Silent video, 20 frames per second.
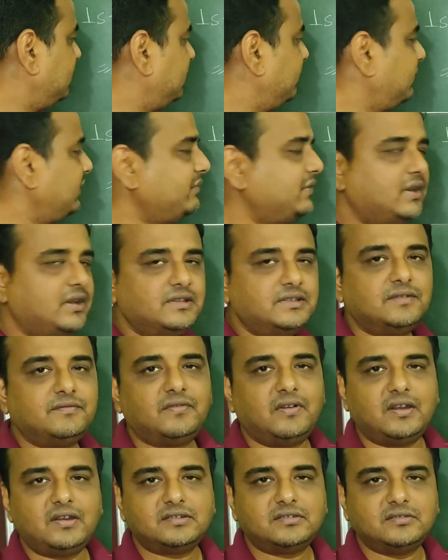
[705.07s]
Pamela is the
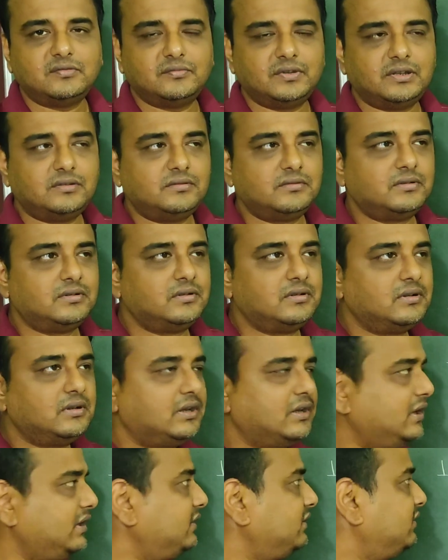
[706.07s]
first novel
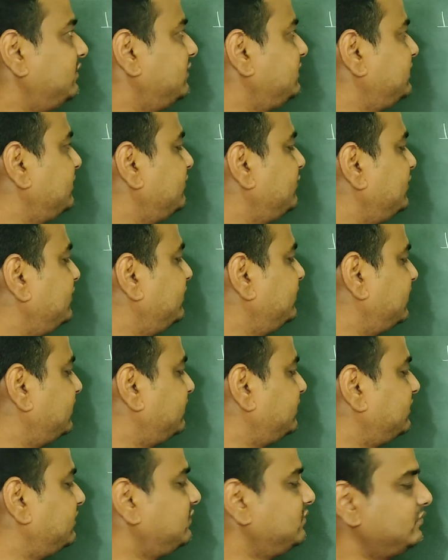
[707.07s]
and Samuel
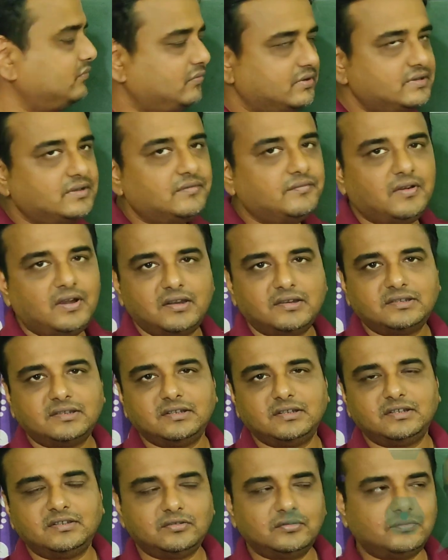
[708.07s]
Richardson was the first
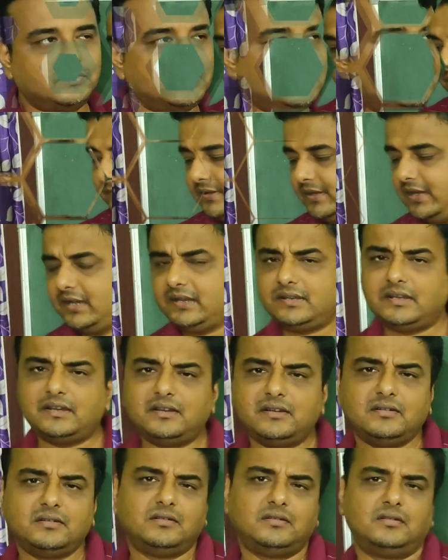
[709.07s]
English novelist.
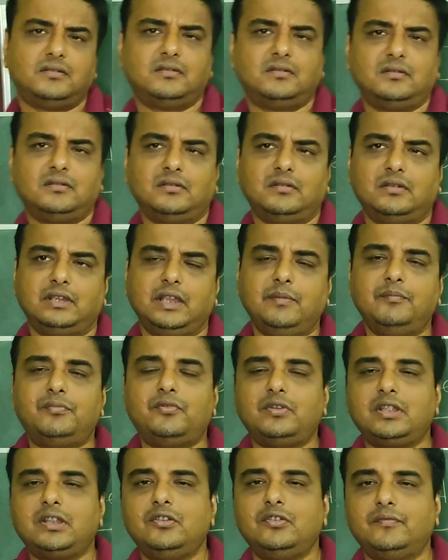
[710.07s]
Another
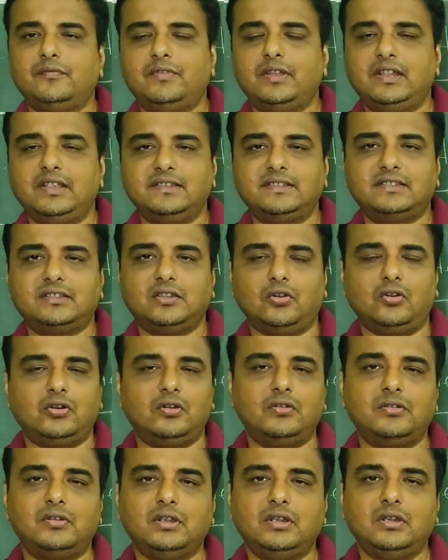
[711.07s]
important novelist
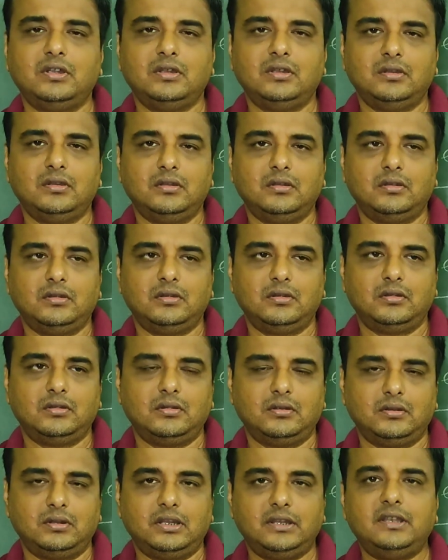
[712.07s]
or
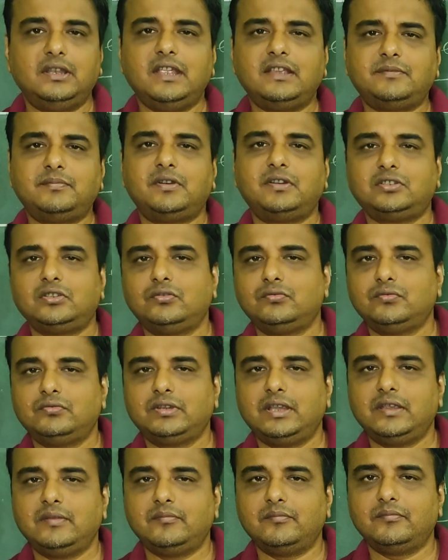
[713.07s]
the next person who
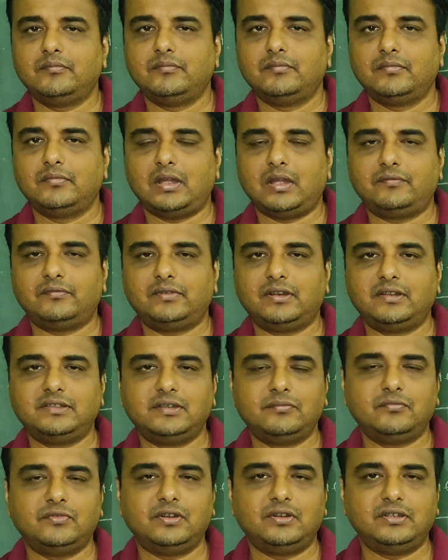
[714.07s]
came after
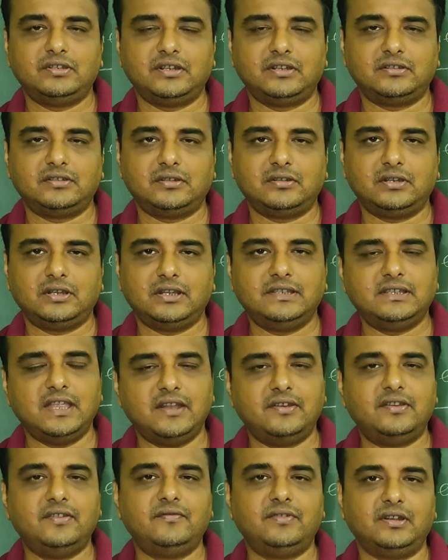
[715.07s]
Samuel Richardson is
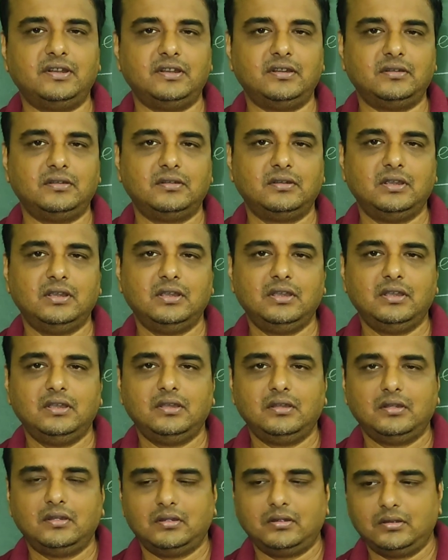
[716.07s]
Henry Fielding.
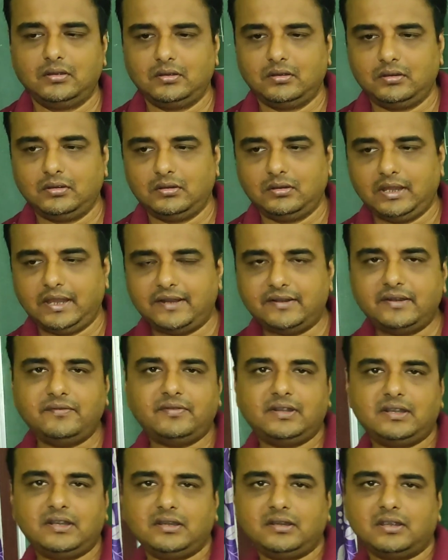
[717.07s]
Henry
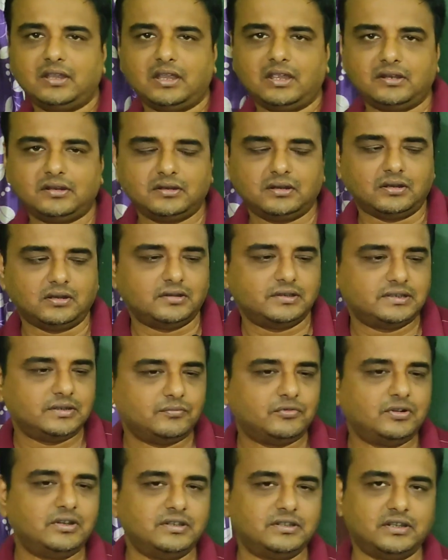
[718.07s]
Fielding and
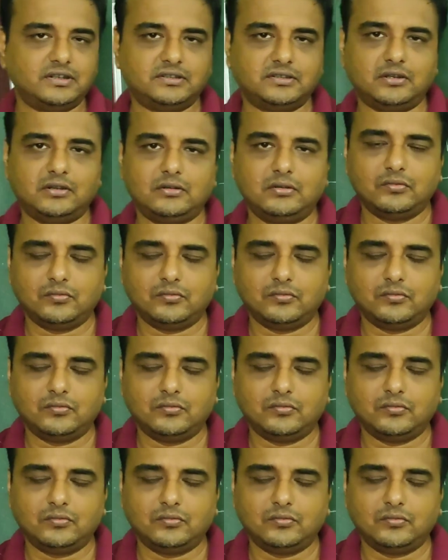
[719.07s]
Samuel Richardson